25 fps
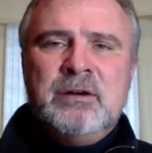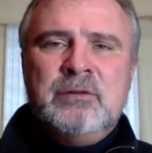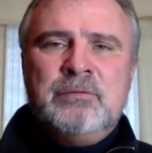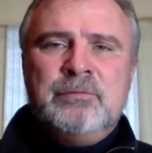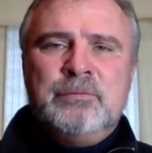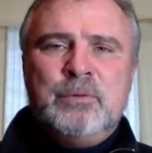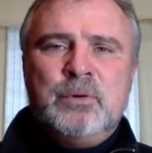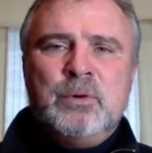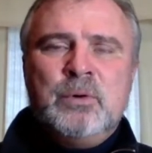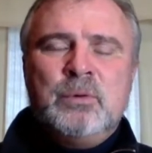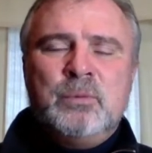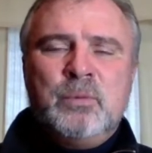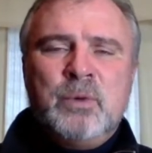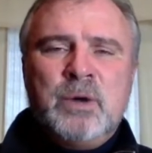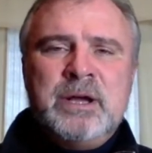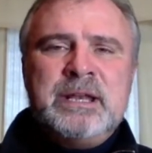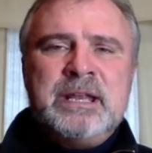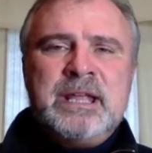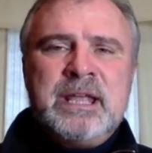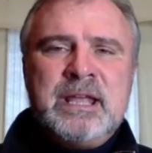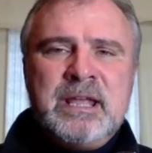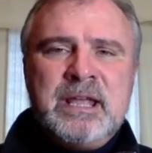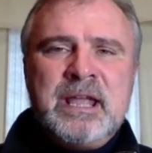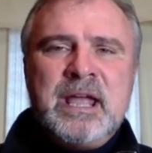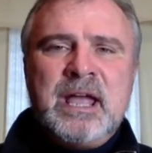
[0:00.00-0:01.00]
for what
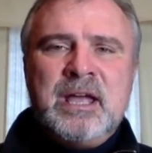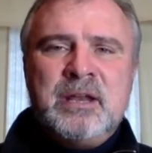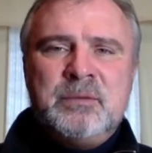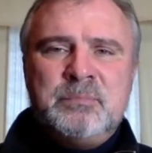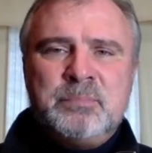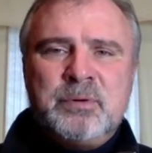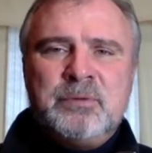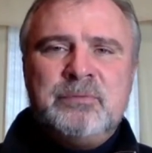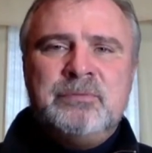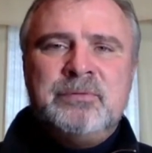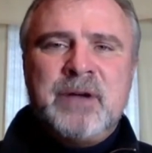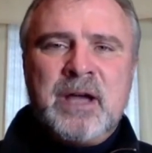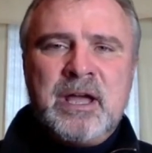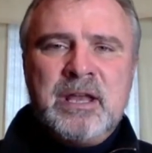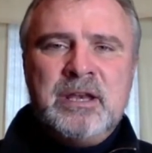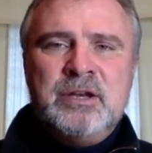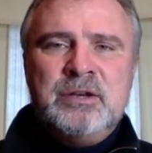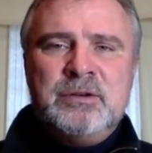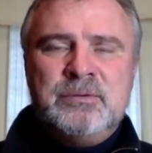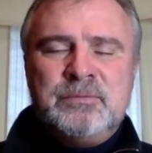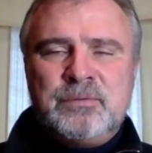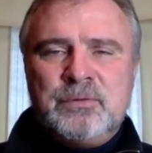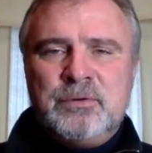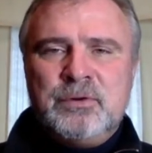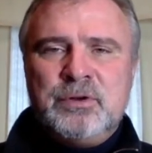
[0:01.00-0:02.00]
He had
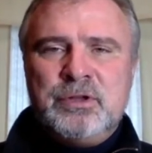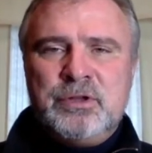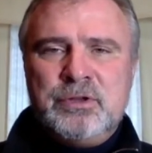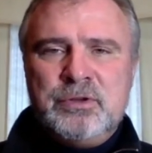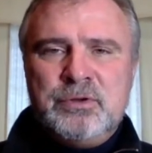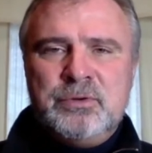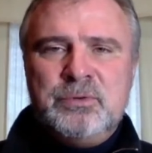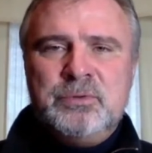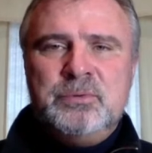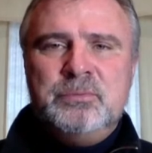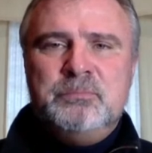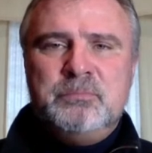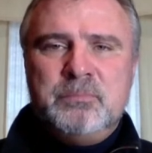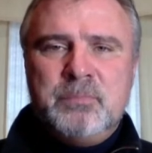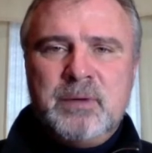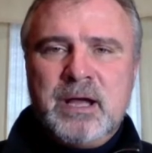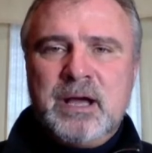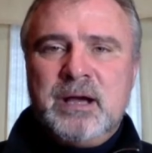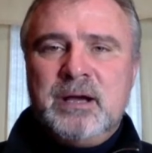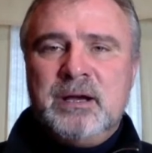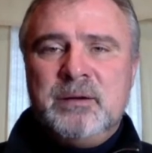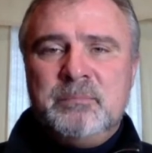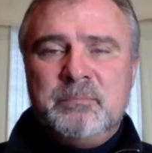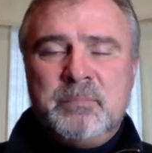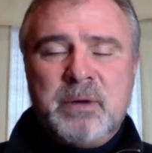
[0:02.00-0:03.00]
provided for you
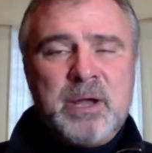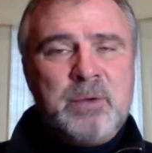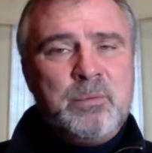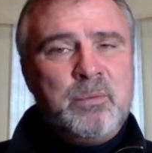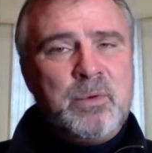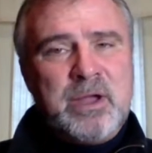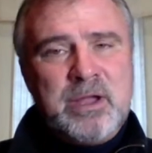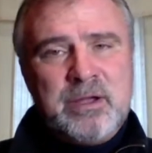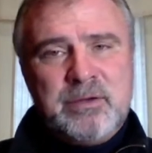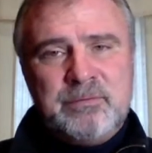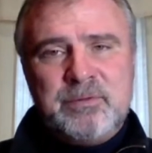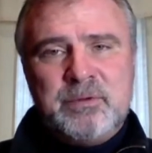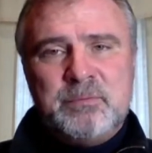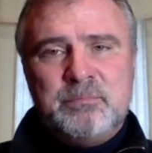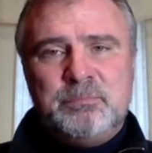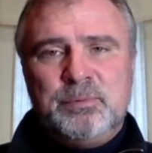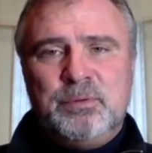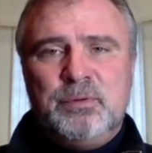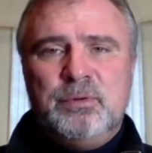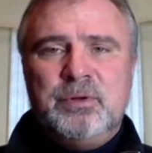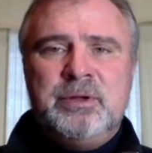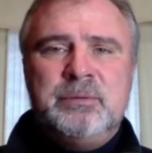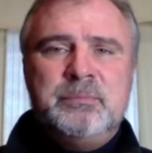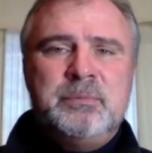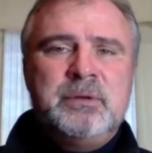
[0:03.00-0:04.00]
by way of
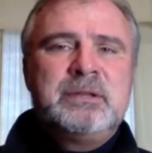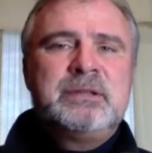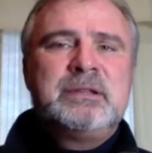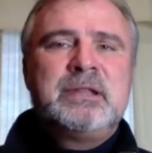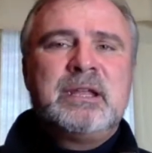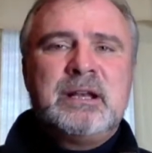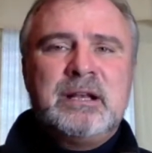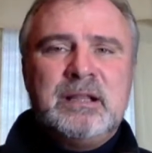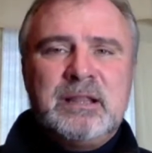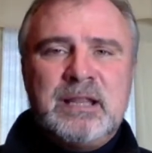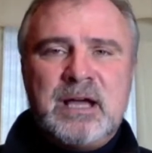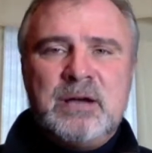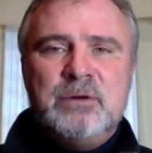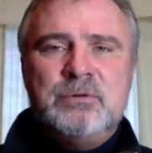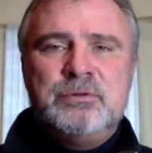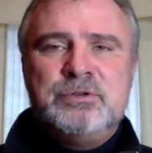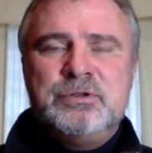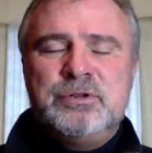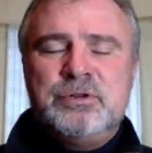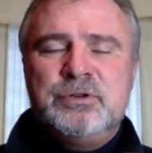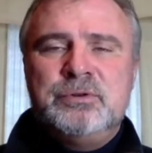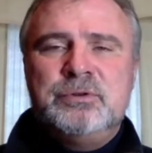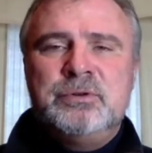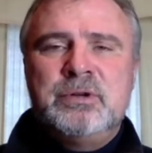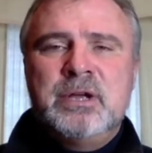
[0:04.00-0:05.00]
employment that allowed
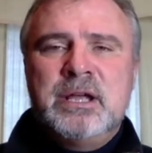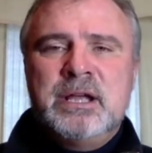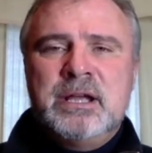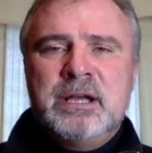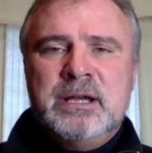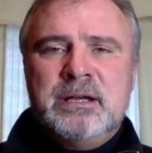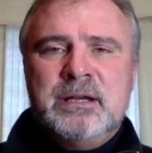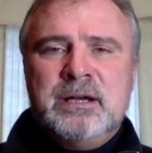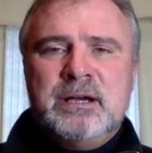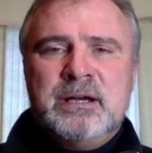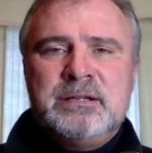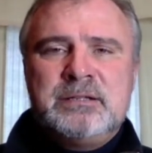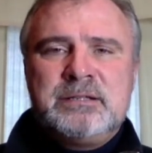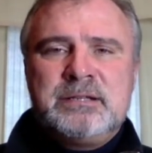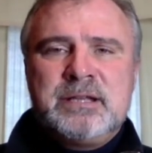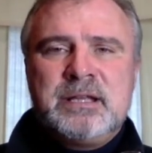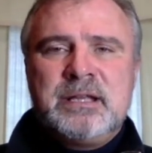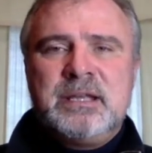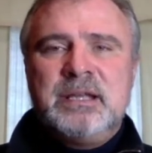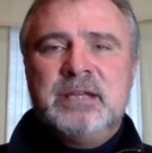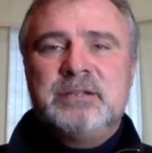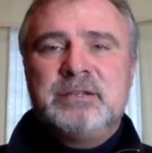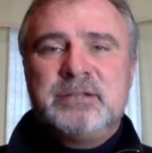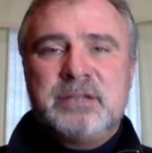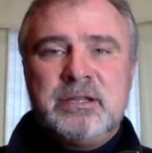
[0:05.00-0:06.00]
you to
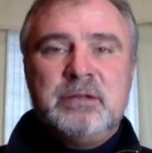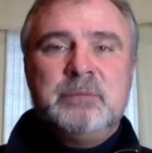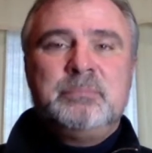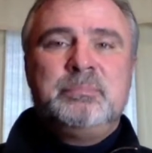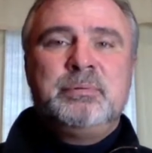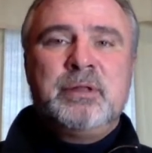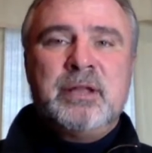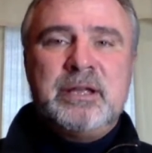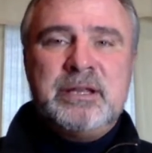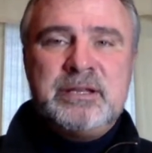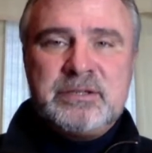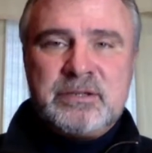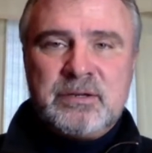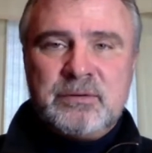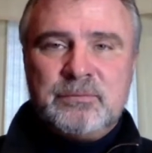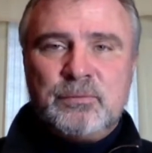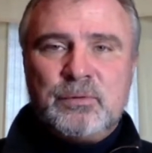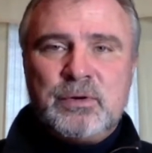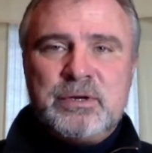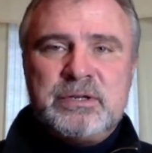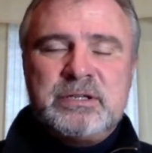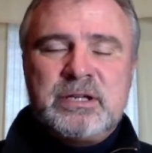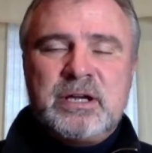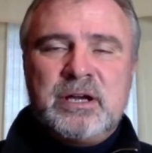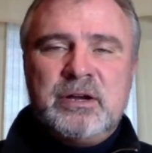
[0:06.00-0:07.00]
get to the place of
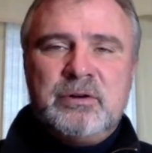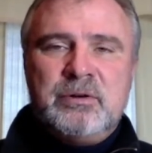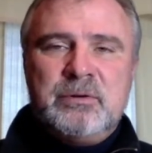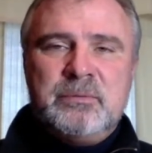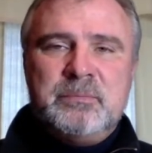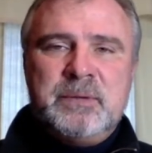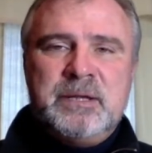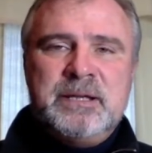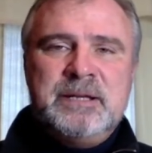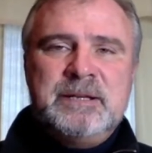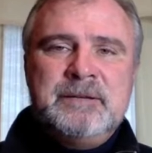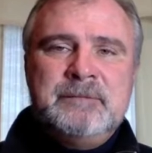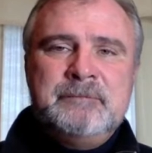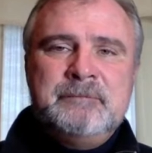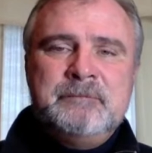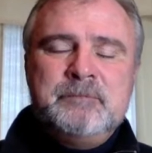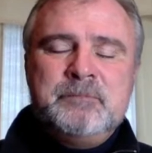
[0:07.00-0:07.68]
retirement.